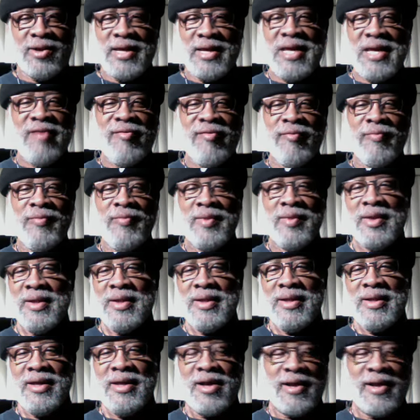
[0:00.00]
even
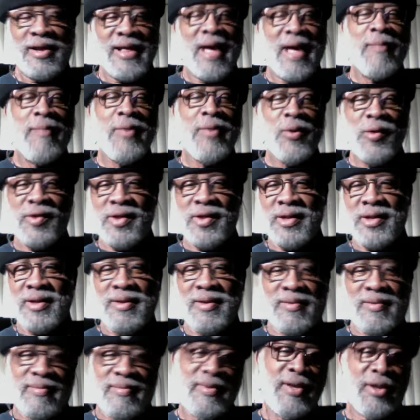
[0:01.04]
because I'm
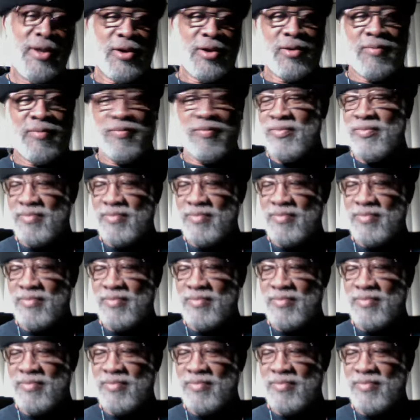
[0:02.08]
using, you know,